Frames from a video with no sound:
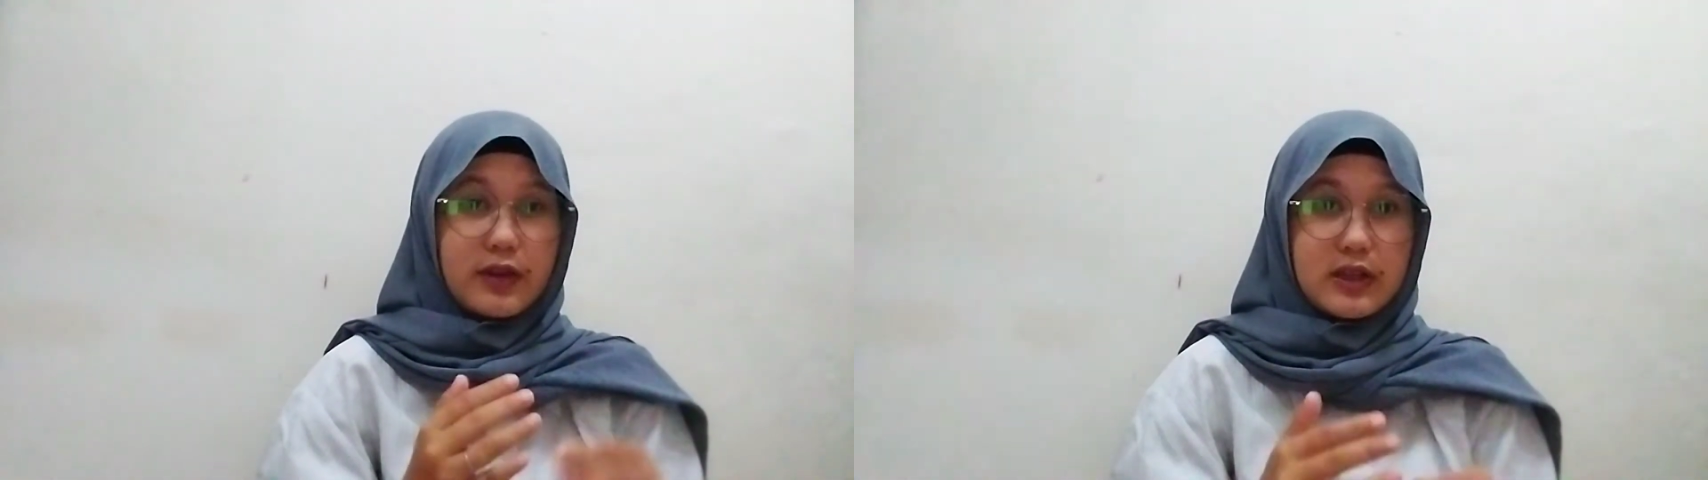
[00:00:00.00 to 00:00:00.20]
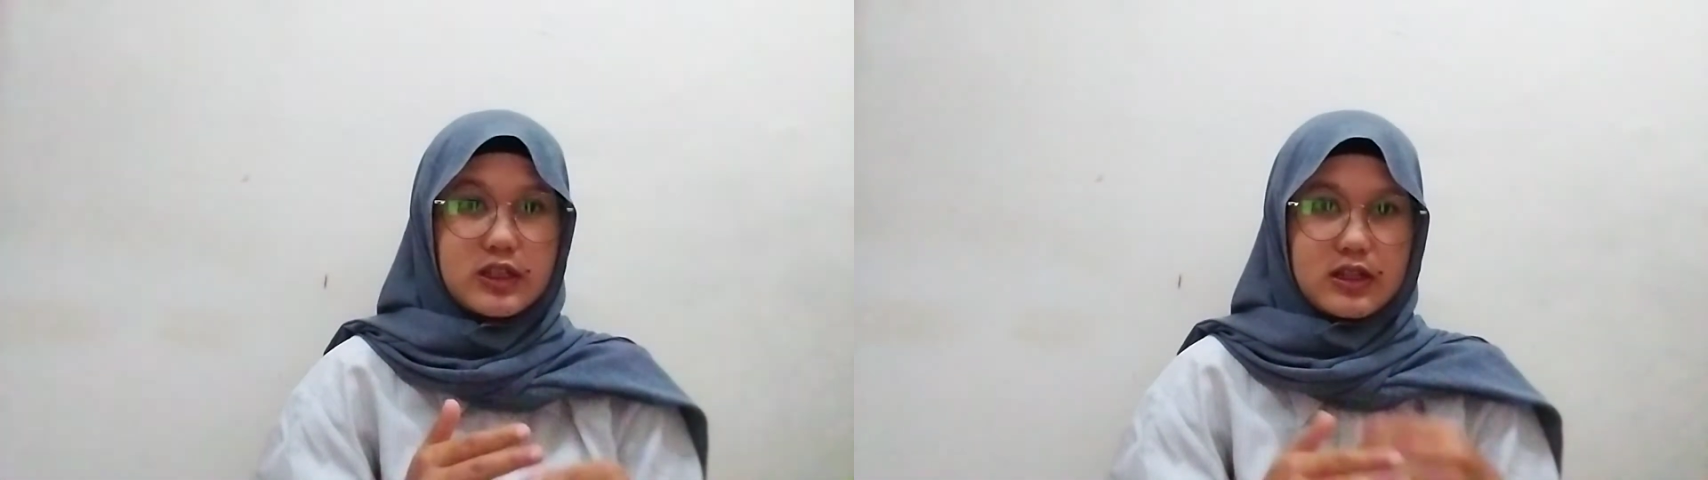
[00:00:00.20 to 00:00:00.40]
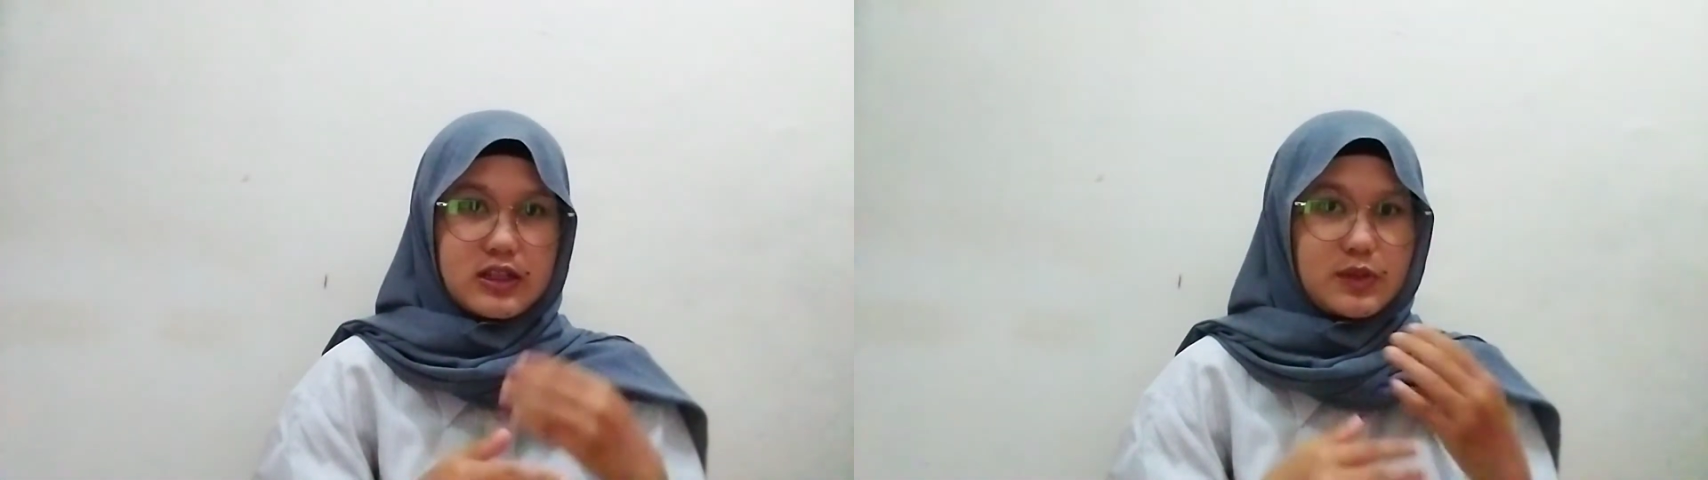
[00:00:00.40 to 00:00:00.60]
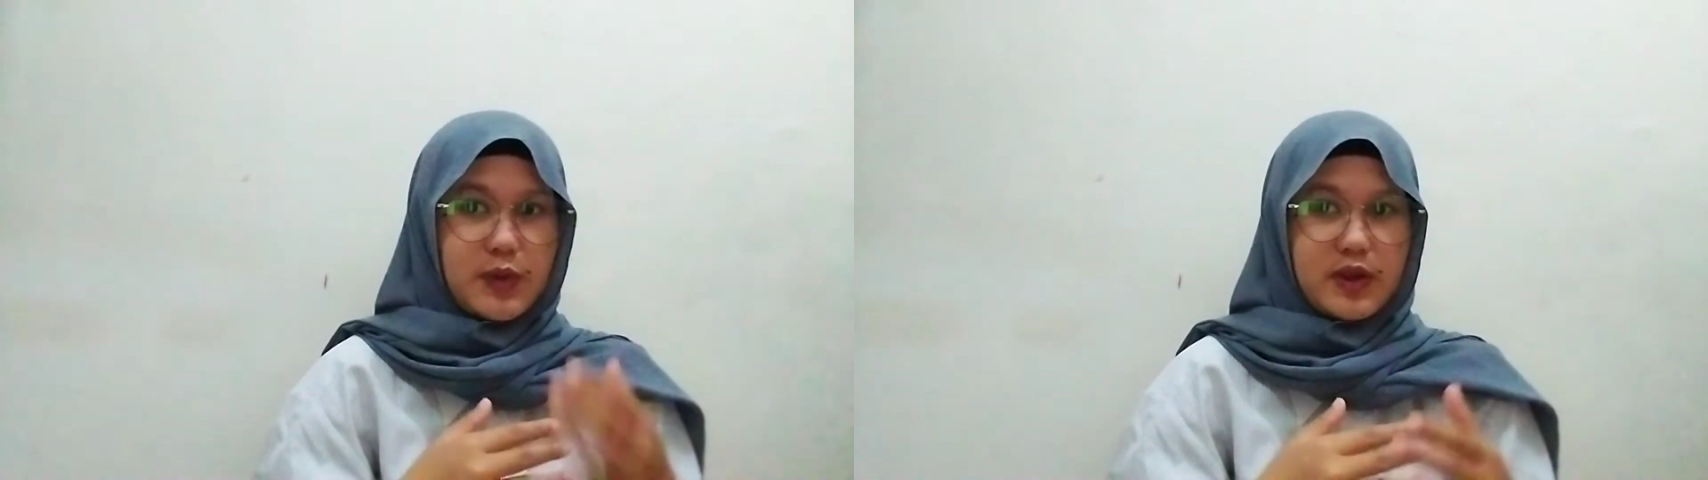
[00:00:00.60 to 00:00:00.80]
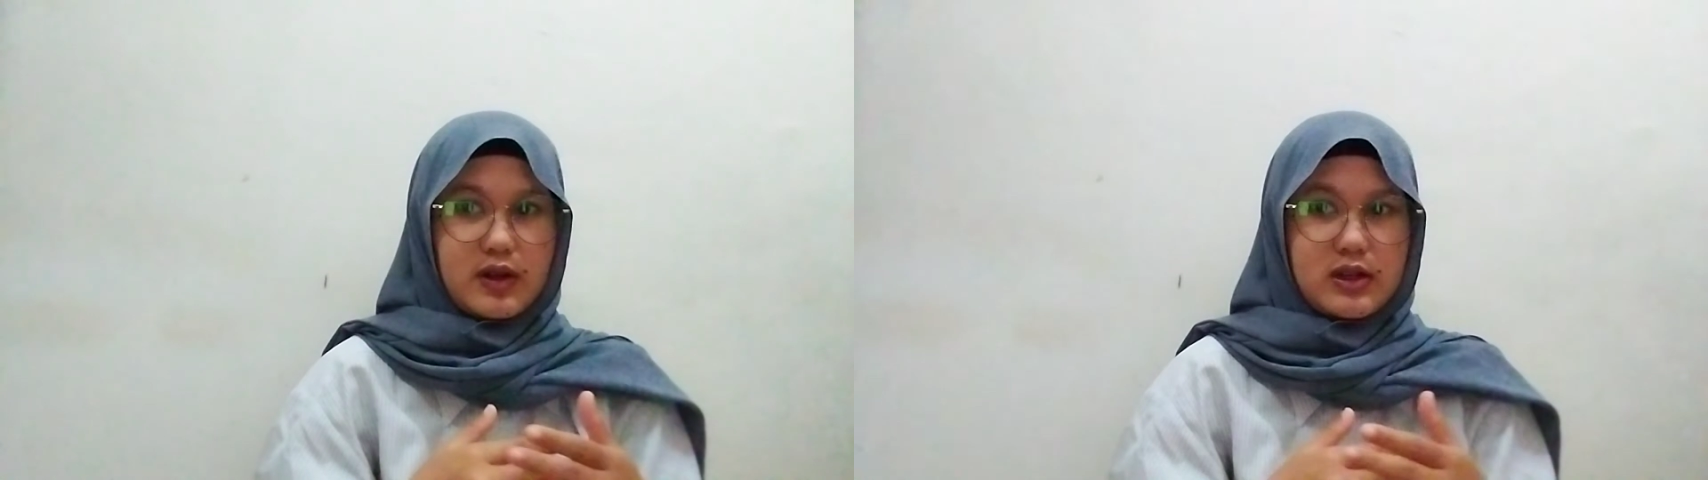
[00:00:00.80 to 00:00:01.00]
each the
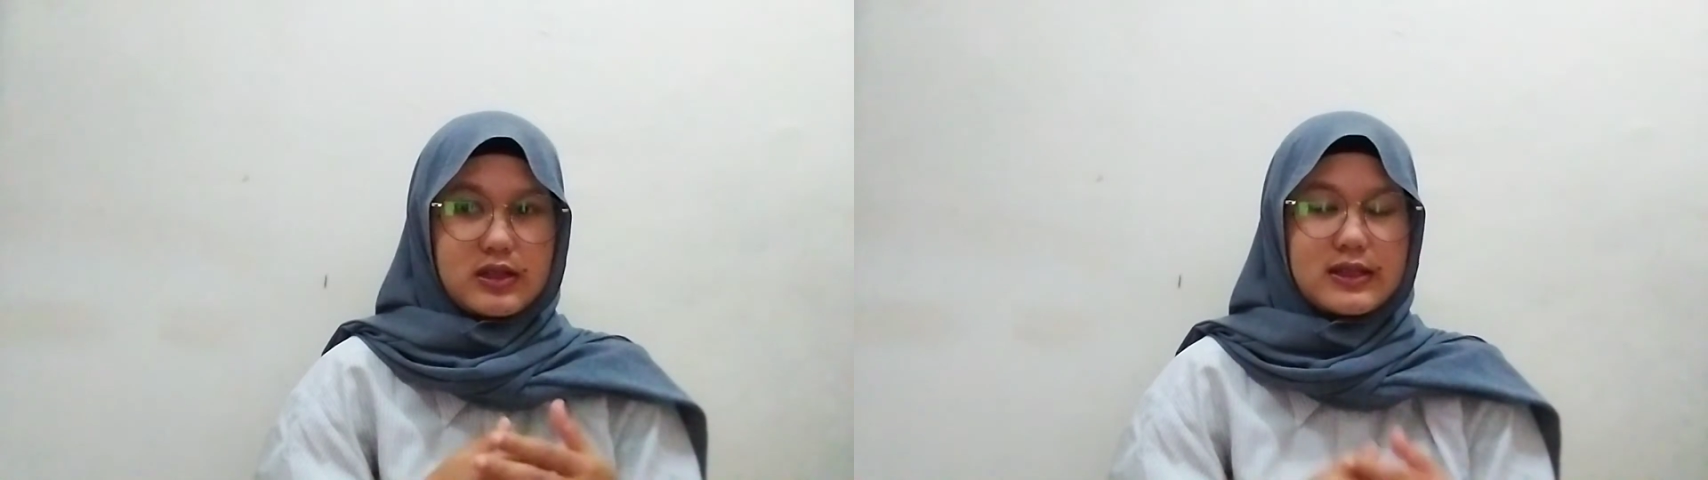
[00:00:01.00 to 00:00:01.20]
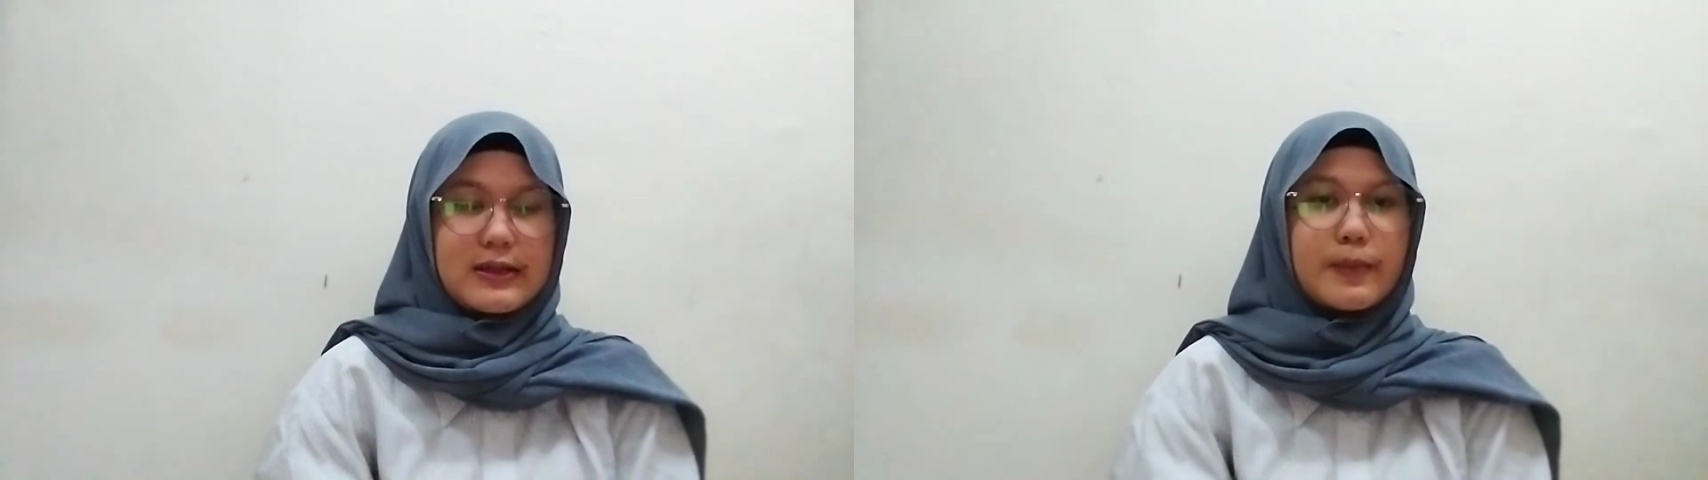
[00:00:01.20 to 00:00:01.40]
speakers.